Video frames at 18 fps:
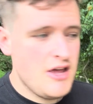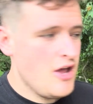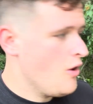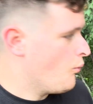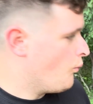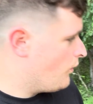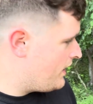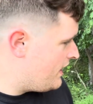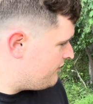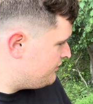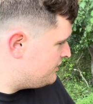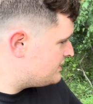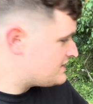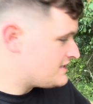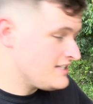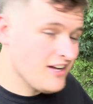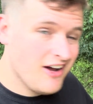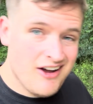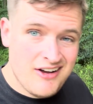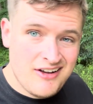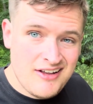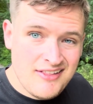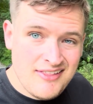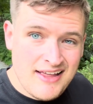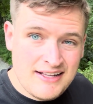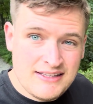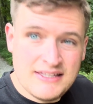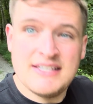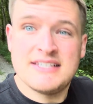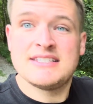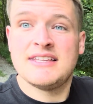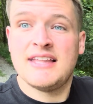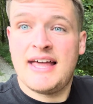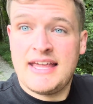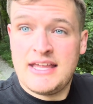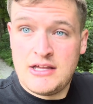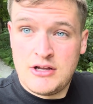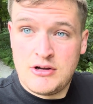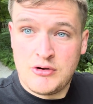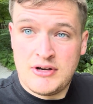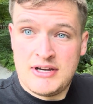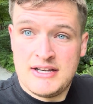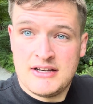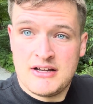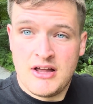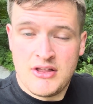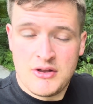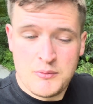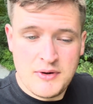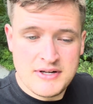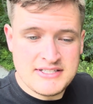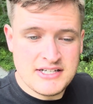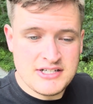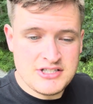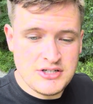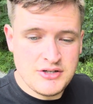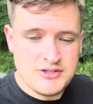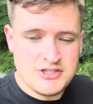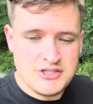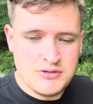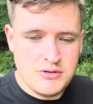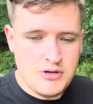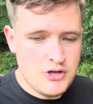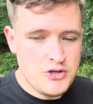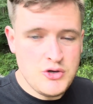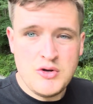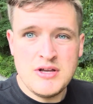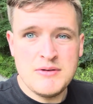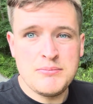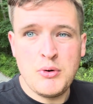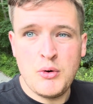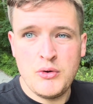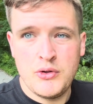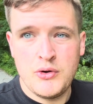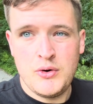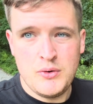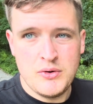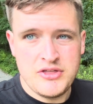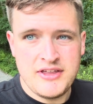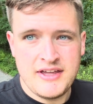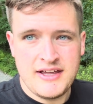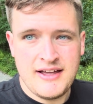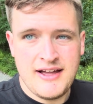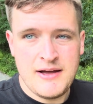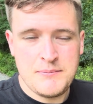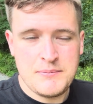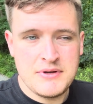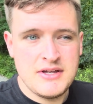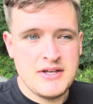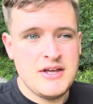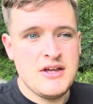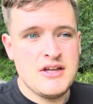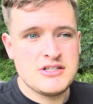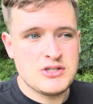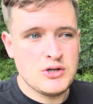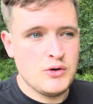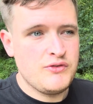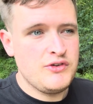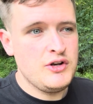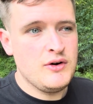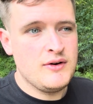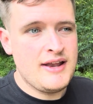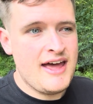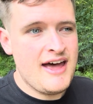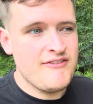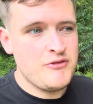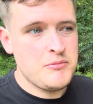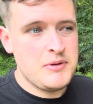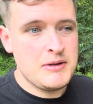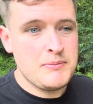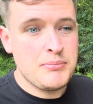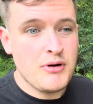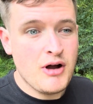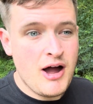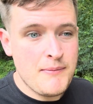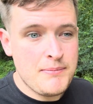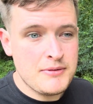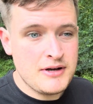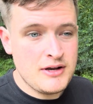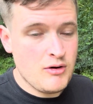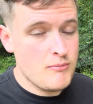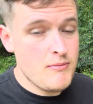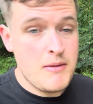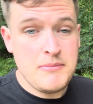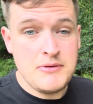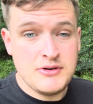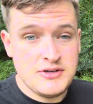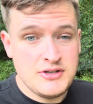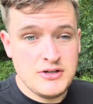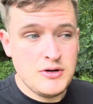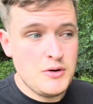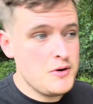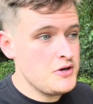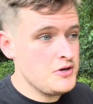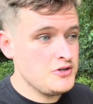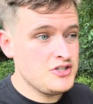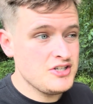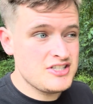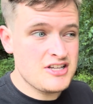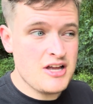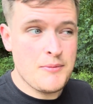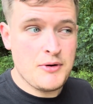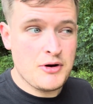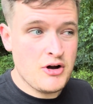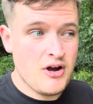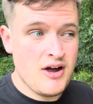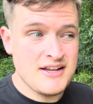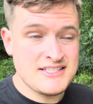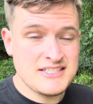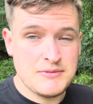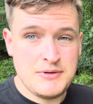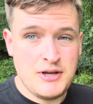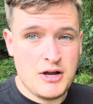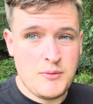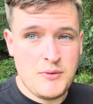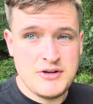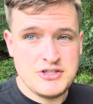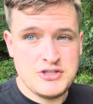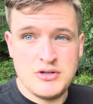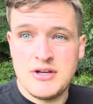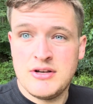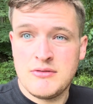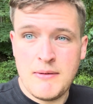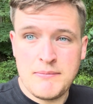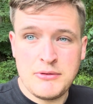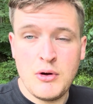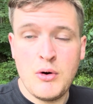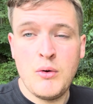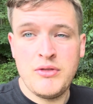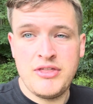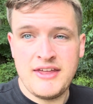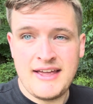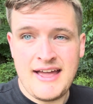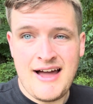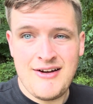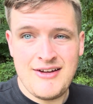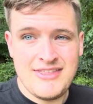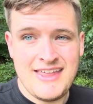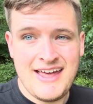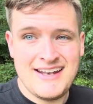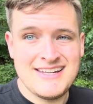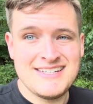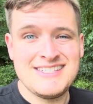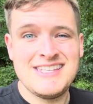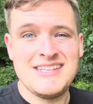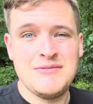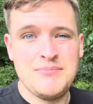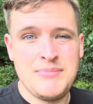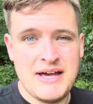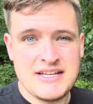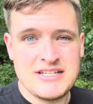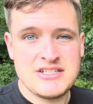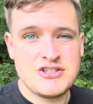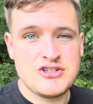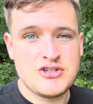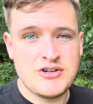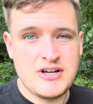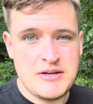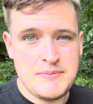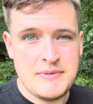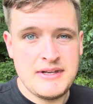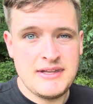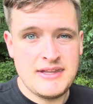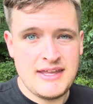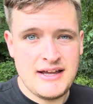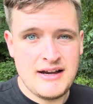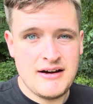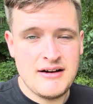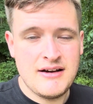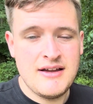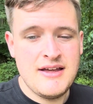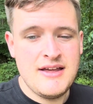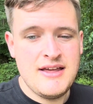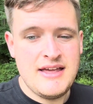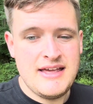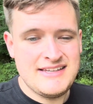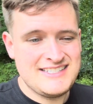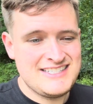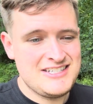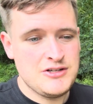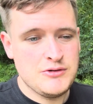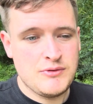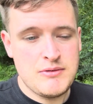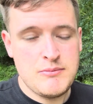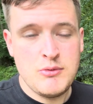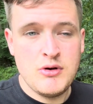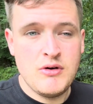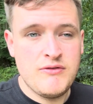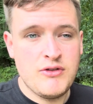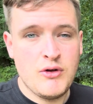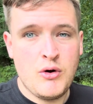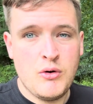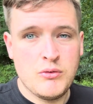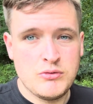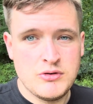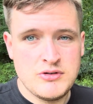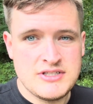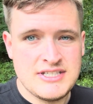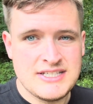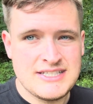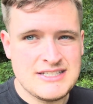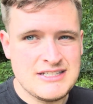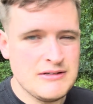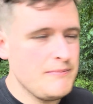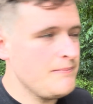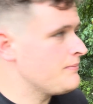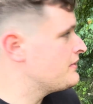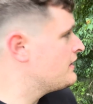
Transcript: Whenever it's young, like these light green colored ones I showed you, you can pull the whole thing up. So if you don't have a big property, or maybe you do and you just come across some young ones, you can rip the whole thing out, and that is the best treatment there, is to remove the whole root system.